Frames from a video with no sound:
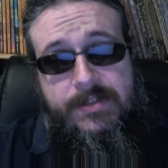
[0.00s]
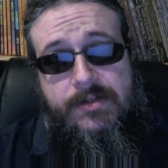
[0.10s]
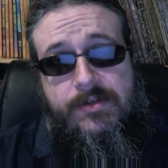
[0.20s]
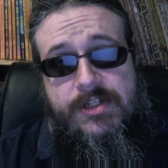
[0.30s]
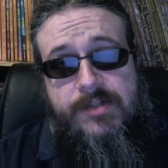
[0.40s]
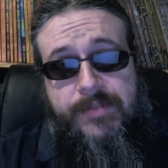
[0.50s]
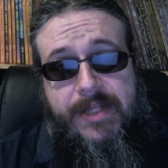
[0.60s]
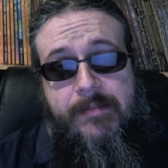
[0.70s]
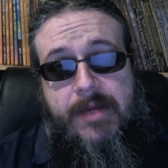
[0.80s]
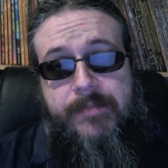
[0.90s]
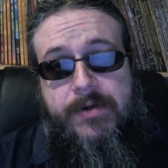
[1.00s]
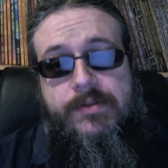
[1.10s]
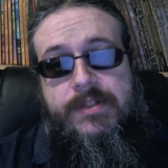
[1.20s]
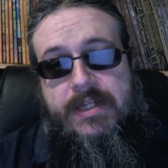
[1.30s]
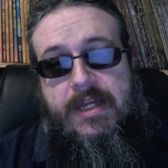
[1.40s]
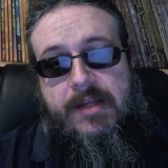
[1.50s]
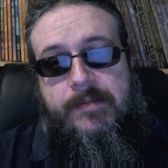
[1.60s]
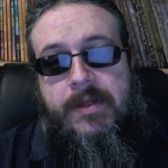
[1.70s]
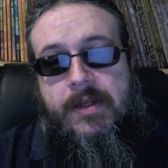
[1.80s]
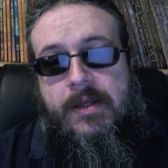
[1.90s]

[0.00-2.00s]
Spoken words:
also known as a play-by-post game,